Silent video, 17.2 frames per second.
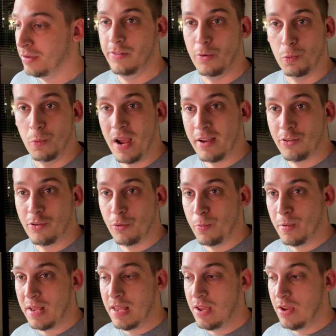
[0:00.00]

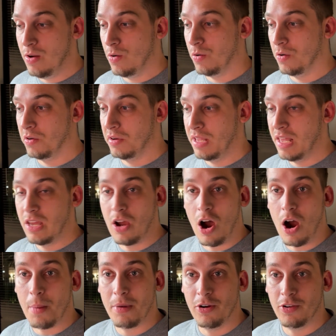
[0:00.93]
directory or
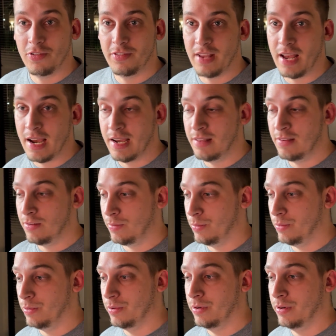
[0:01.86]
e-commerce site
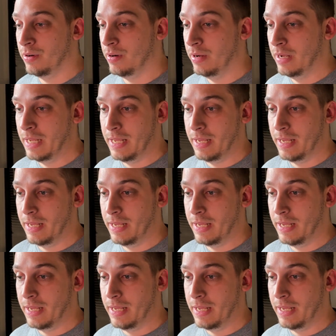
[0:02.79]
or,